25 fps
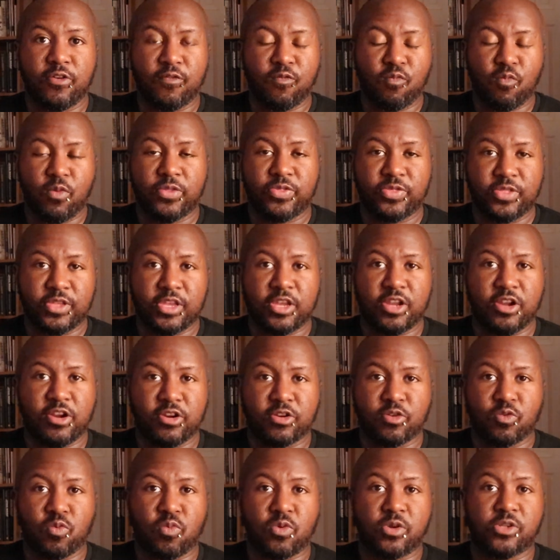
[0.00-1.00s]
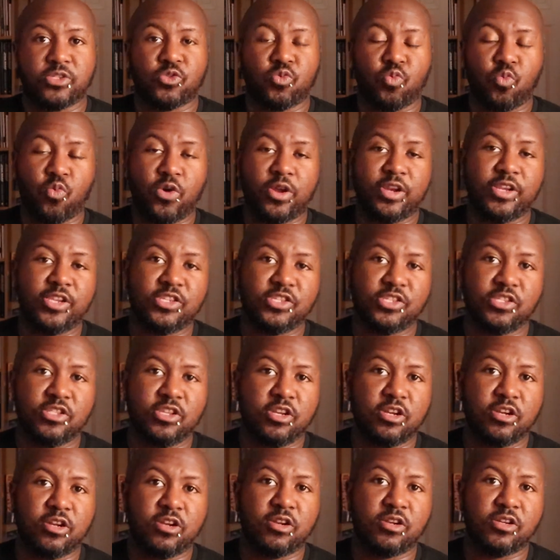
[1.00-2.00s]
of what the character wants. What is
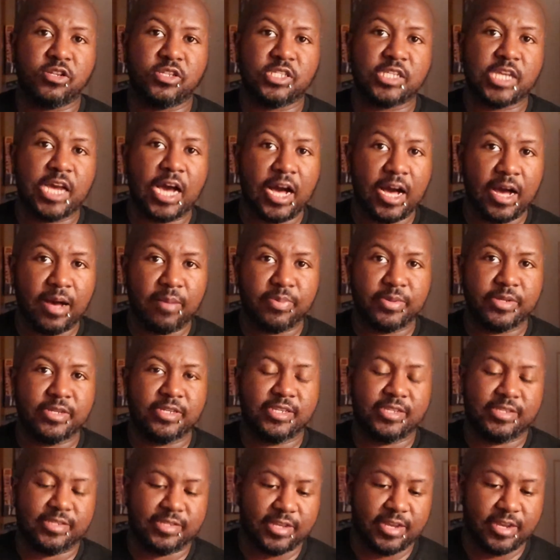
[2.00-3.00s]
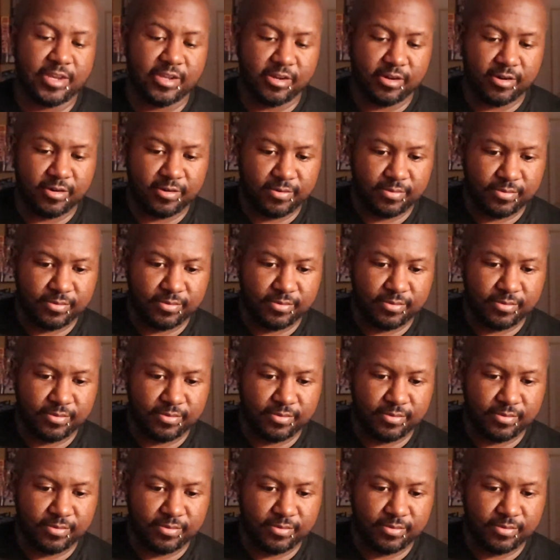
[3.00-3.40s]
their top desire?